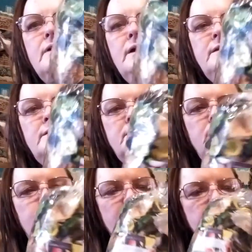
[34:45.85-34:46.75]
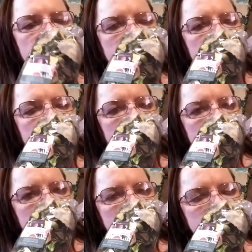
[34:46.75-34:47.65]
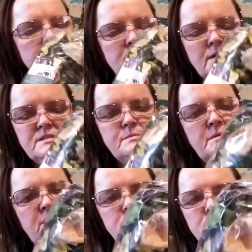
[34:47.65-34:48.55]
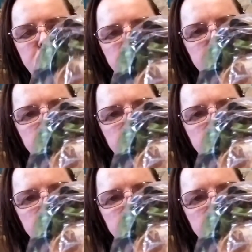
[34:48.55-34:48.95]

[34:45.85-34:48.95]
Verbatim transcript: And you can, it smells